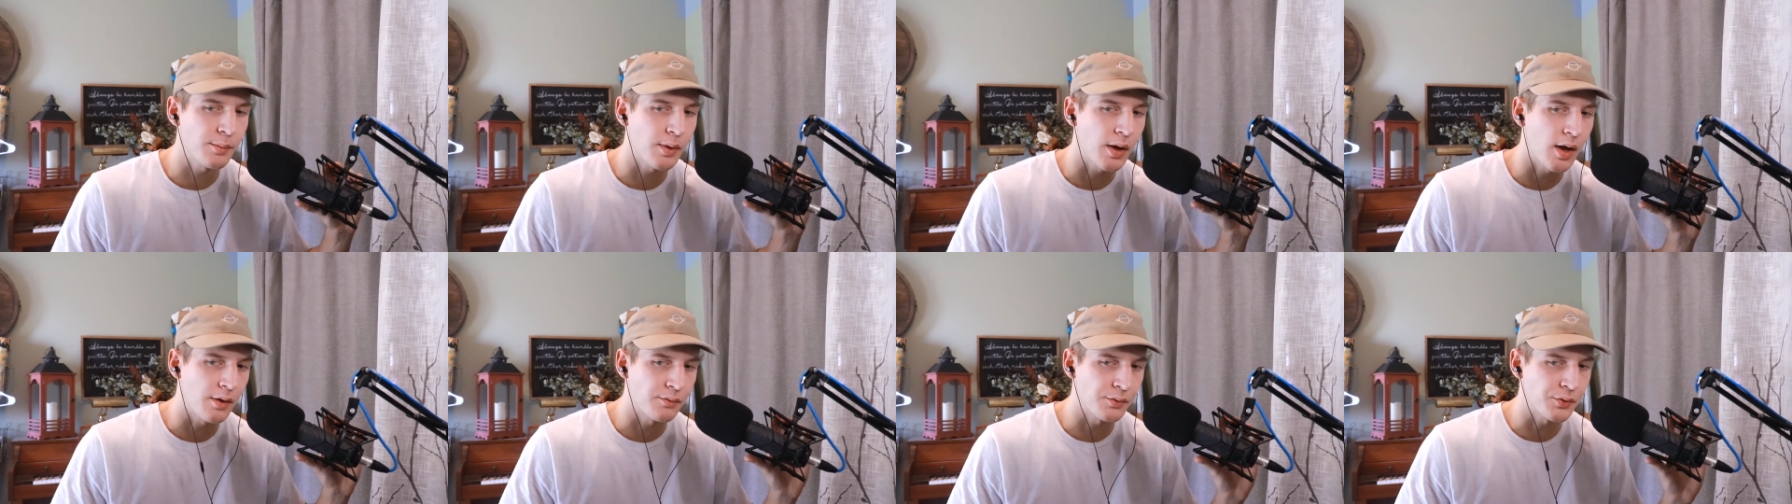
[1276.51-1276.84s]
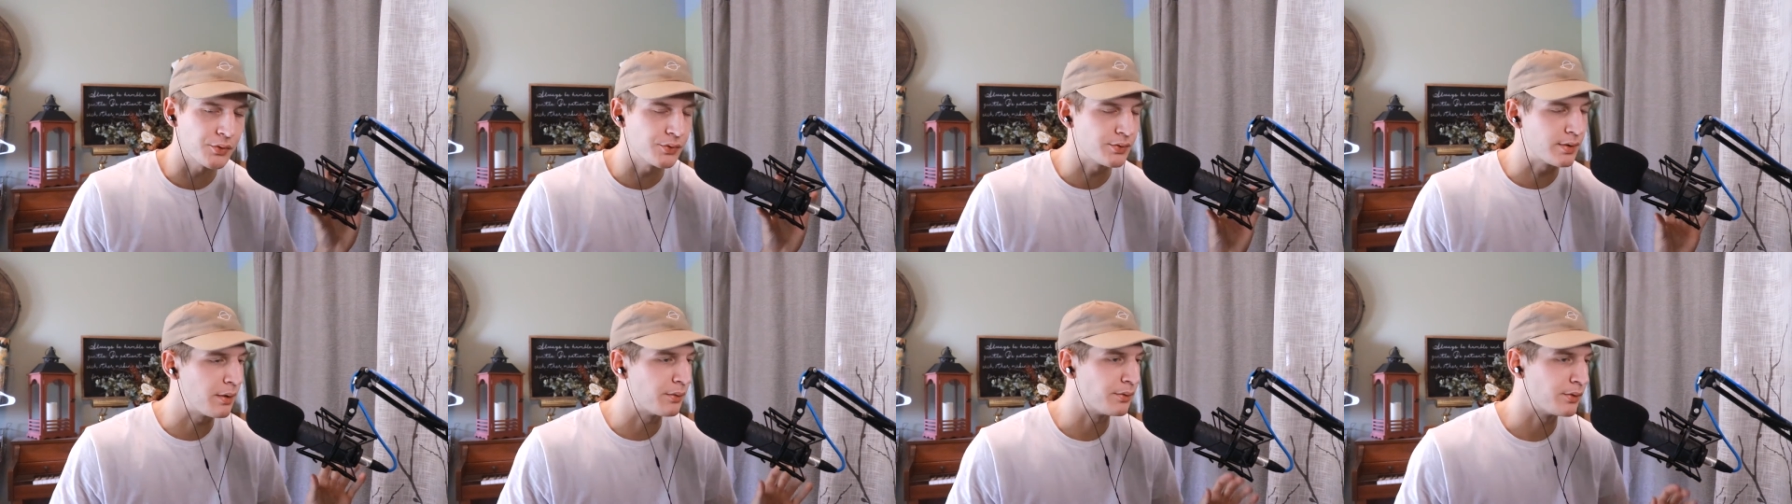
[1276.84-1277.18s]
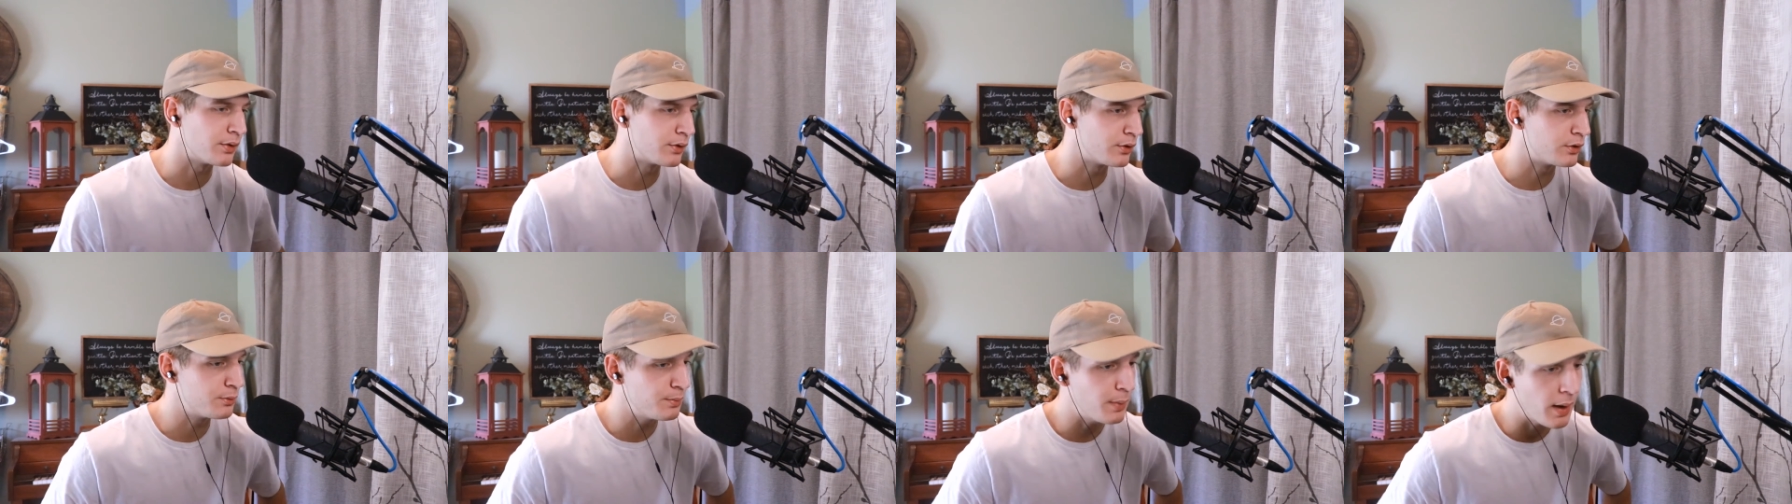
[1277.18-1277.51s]
offers I was
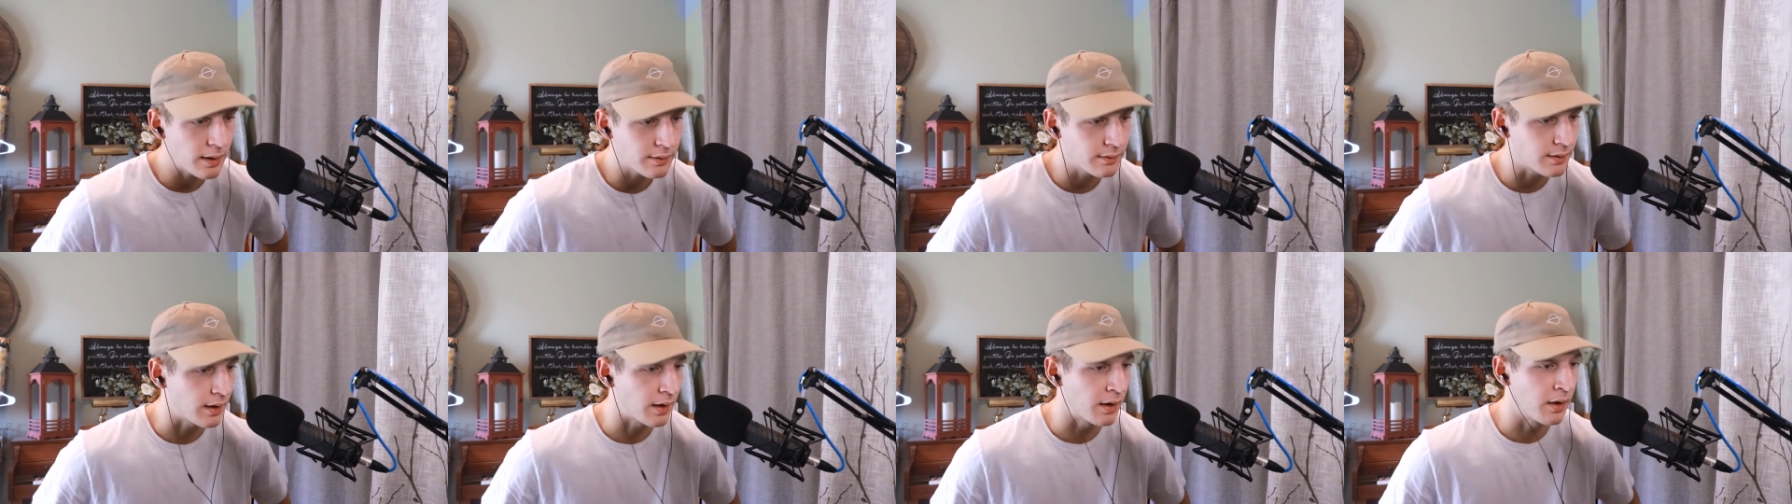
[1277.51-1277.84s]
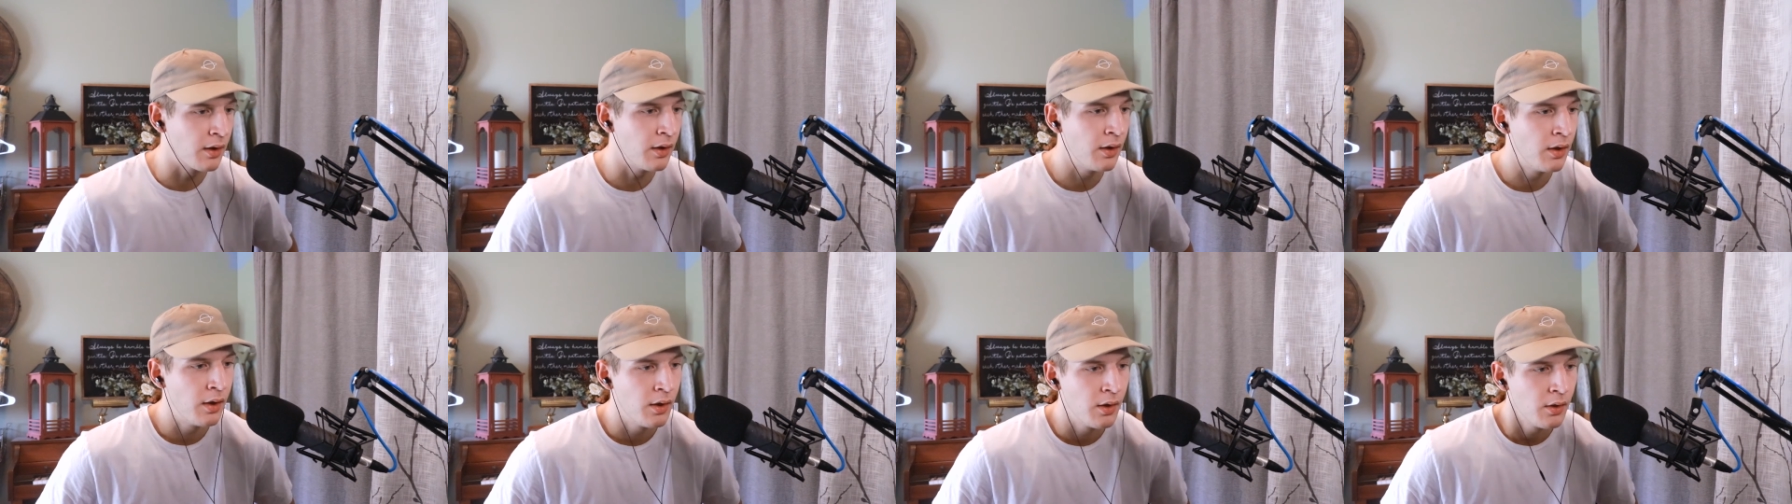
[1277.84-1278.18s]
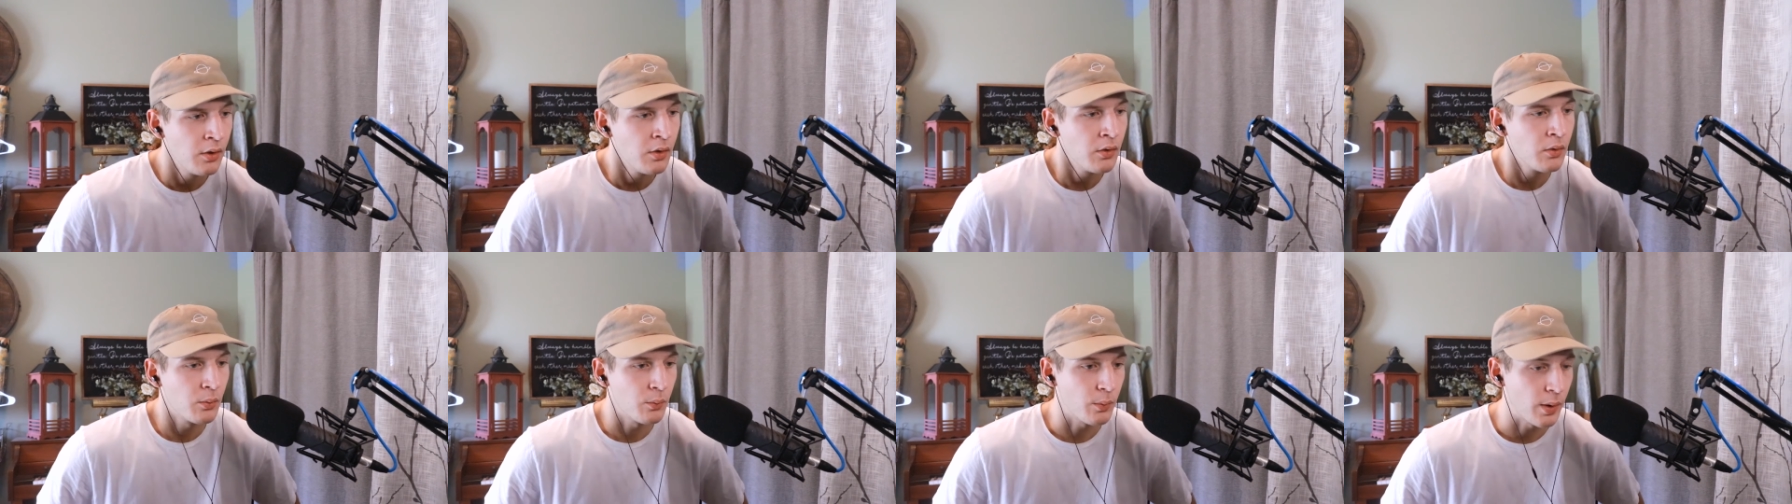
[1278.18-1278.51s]
expecting
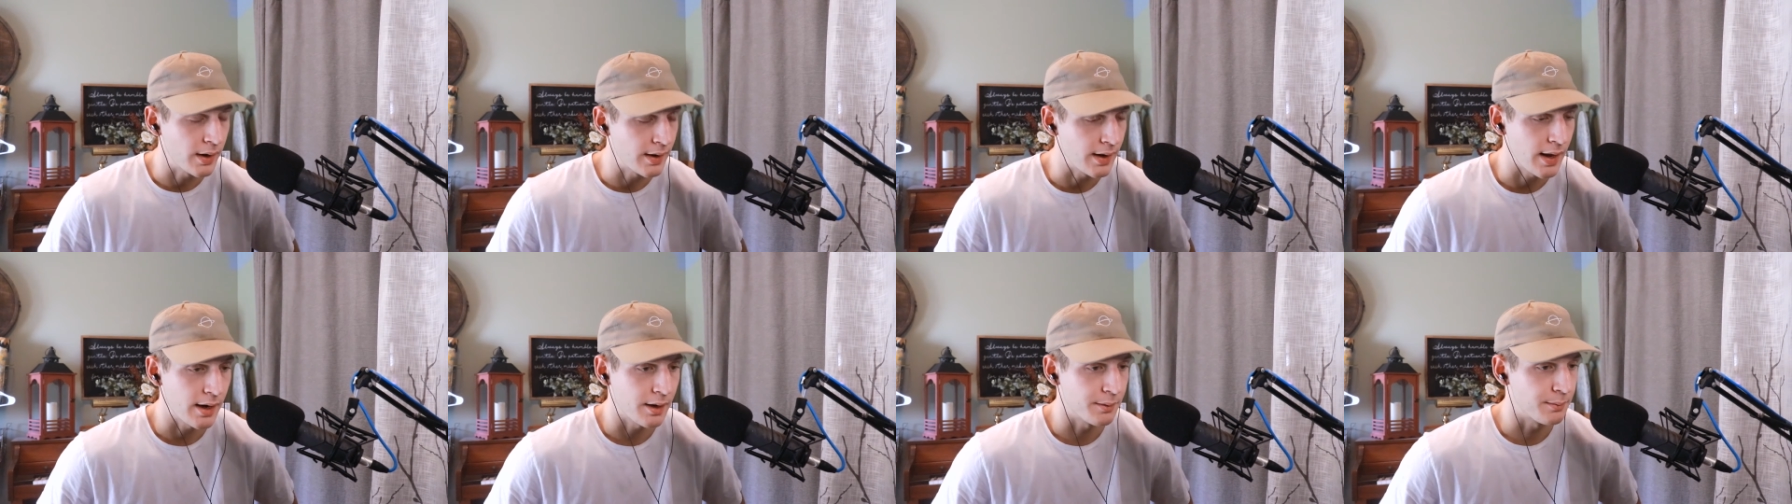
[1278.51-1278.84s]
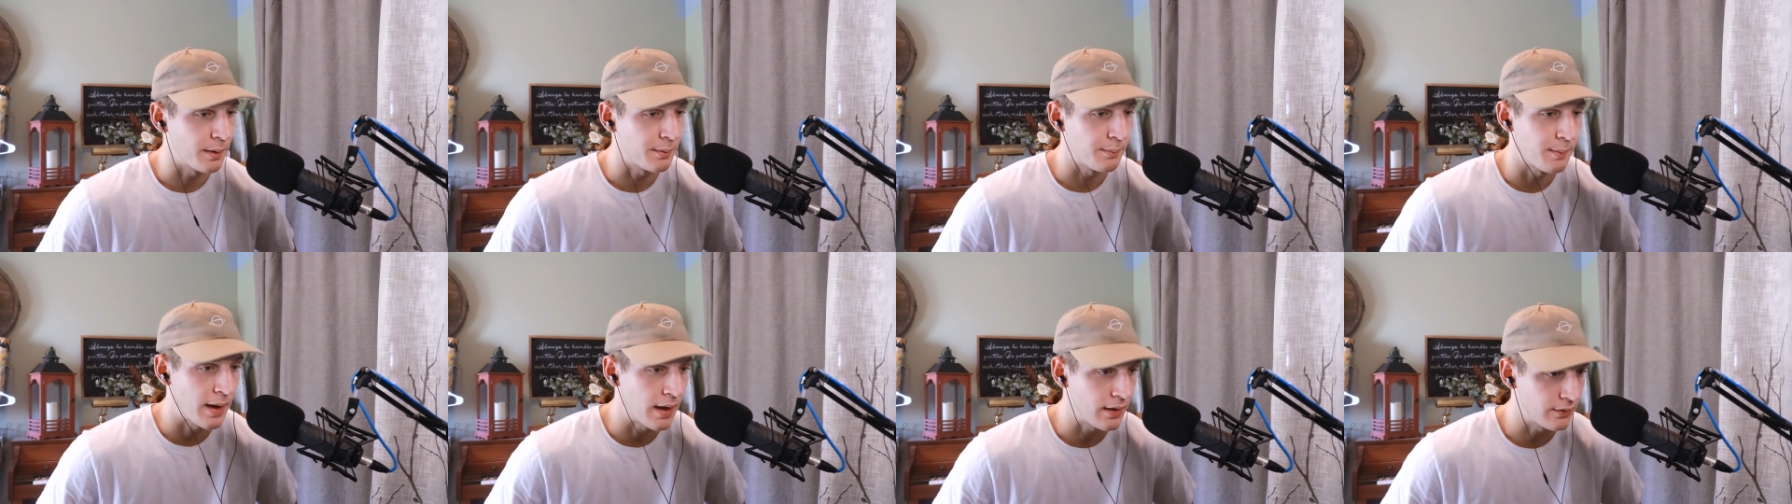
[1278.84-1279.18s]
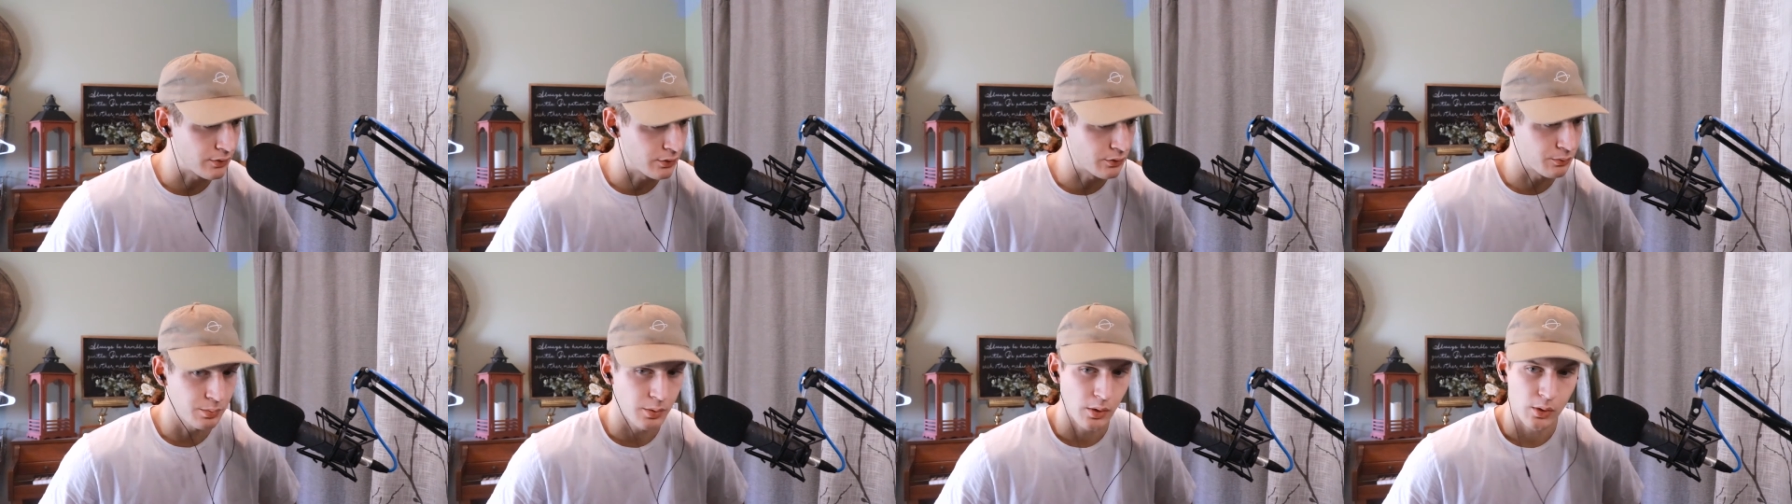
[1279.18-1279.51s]
right out of my
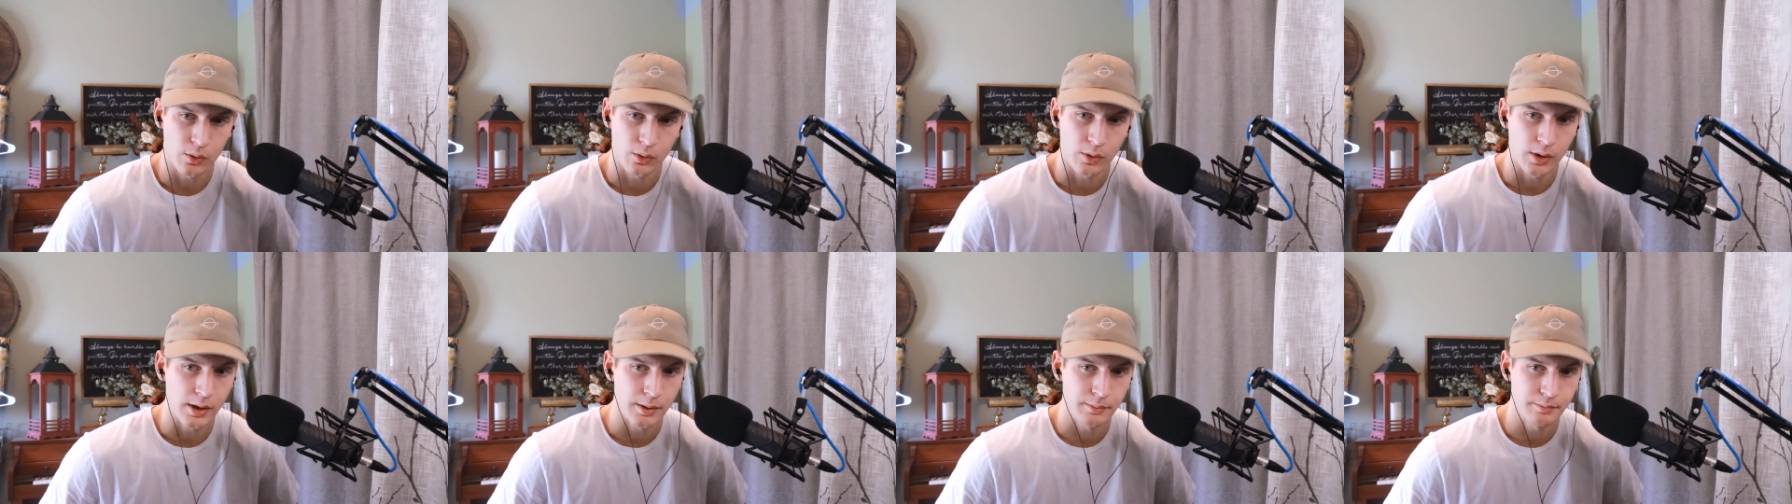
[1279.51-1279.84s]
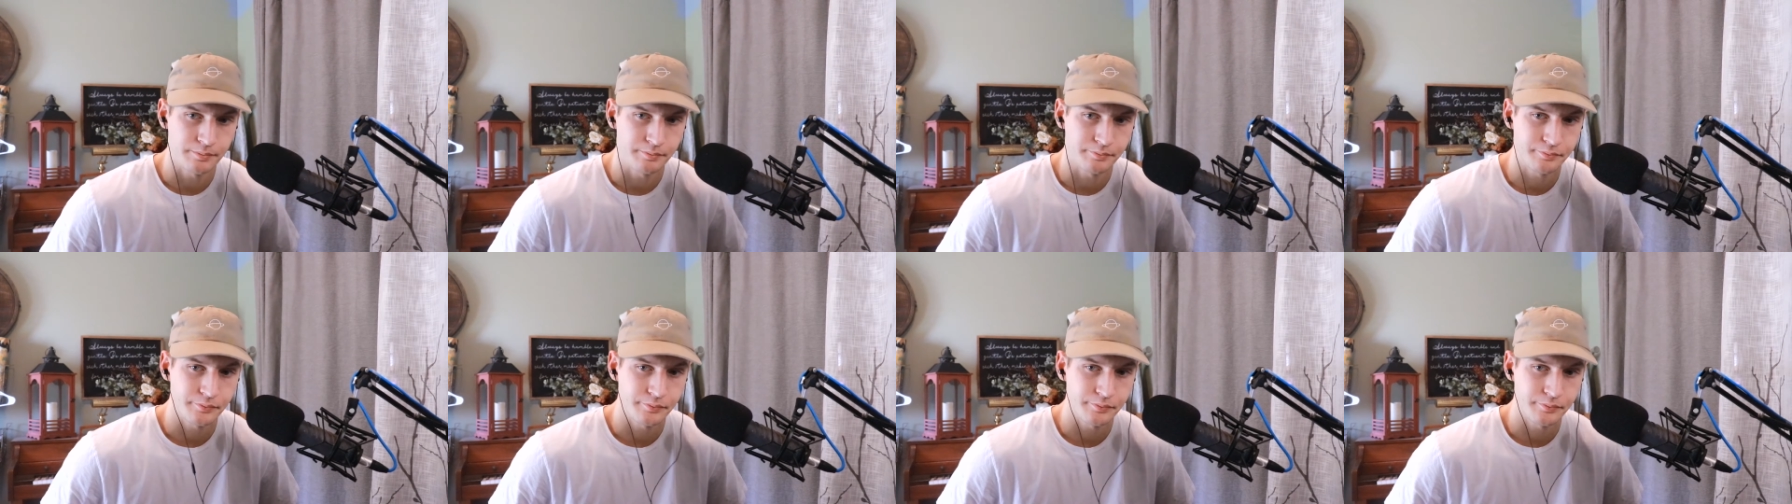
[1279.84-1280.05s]
master's program,